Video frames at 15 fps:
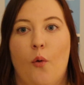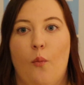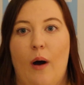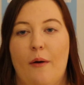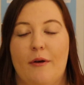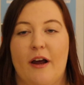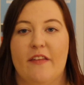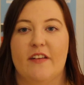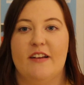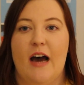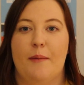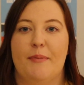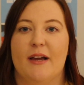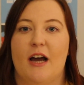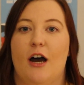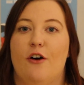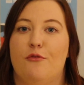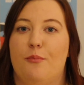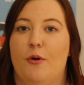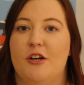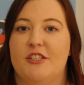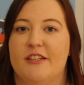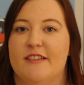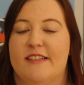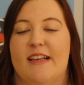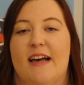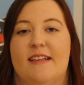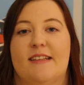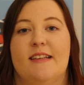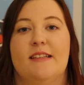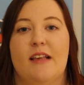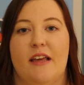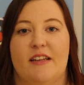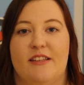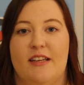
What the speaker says: While we're on the topic of portion sizes,